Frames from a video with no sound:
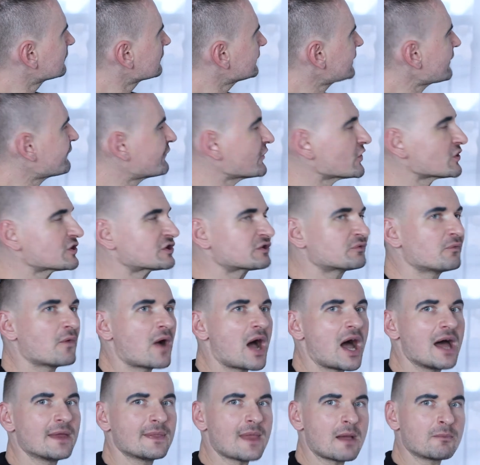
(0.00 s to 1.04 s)
the first
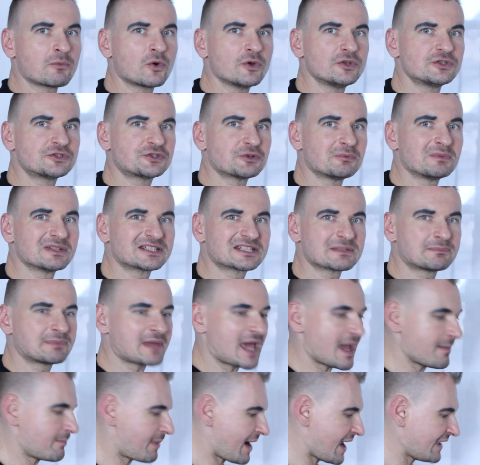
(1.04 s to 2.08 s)
one I'm going to
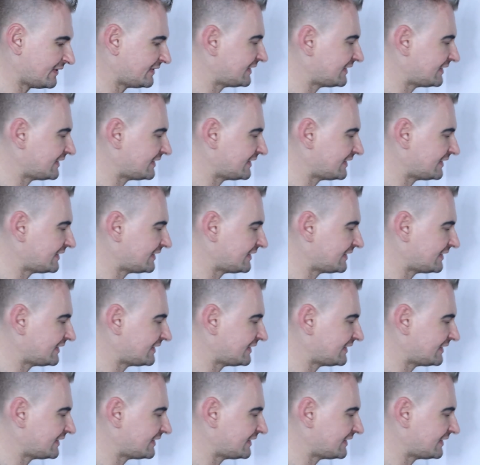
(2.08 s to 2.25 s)
multiply by